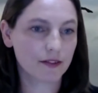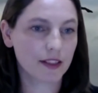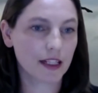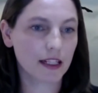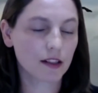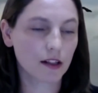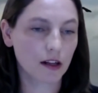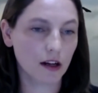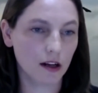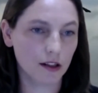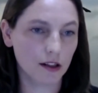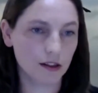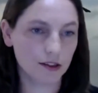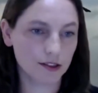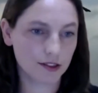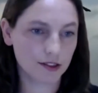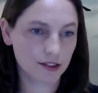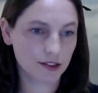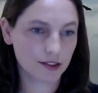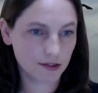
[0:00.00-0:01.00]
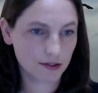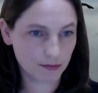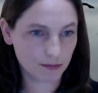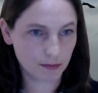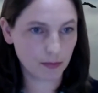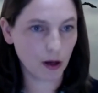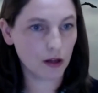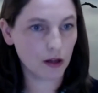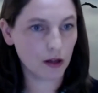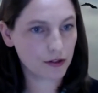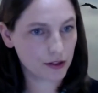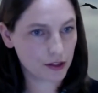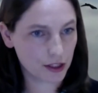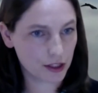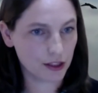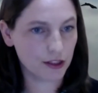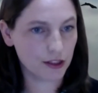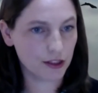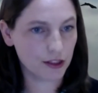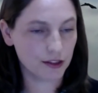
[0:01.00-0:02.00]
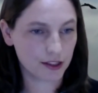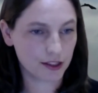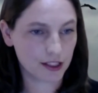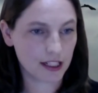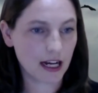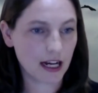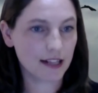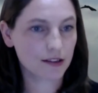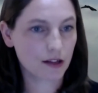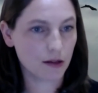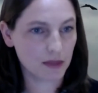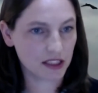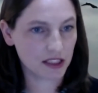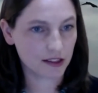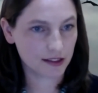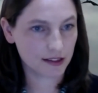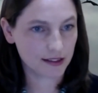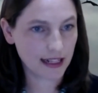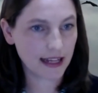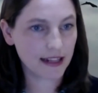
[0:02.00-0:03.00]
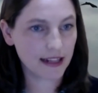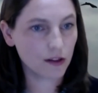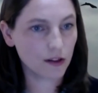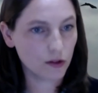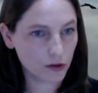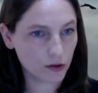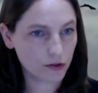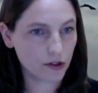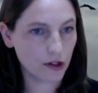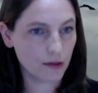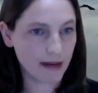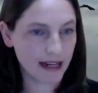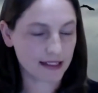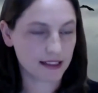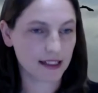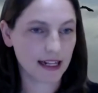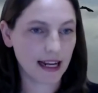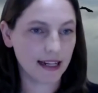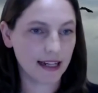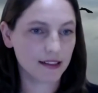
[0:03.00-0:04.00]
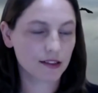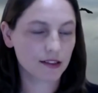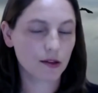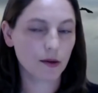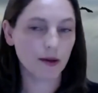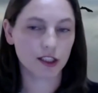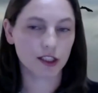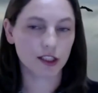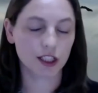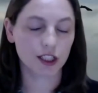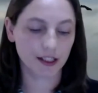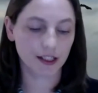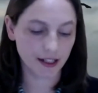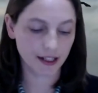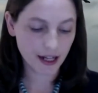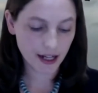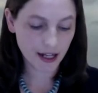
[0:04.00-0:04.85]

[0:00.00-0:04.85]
that goes both to Guy's comments just then and also back to Kate's question.